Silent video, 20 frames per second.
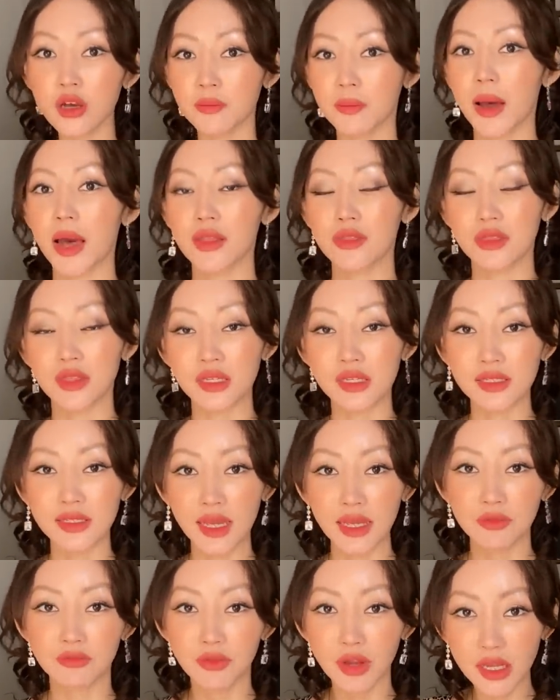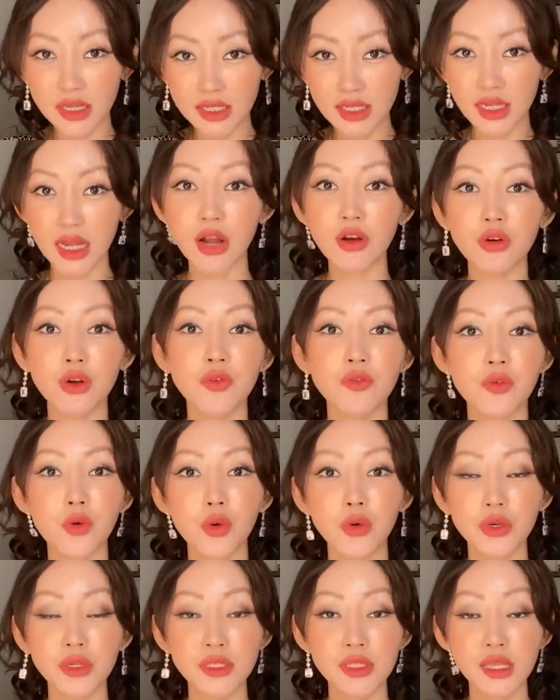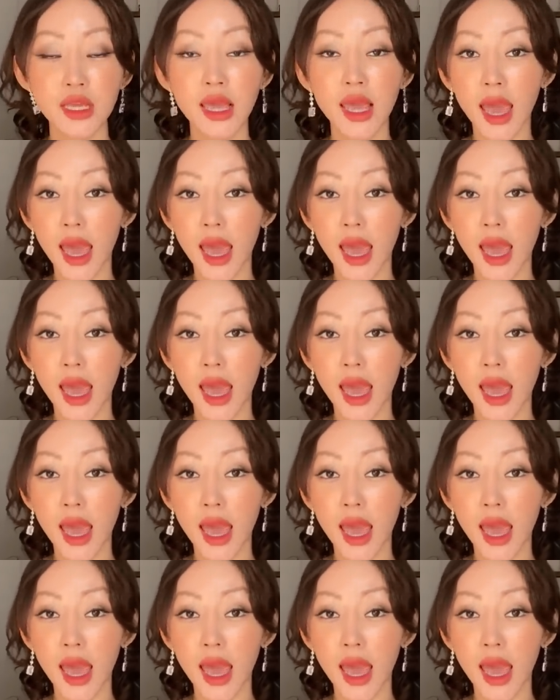about this and raising our voice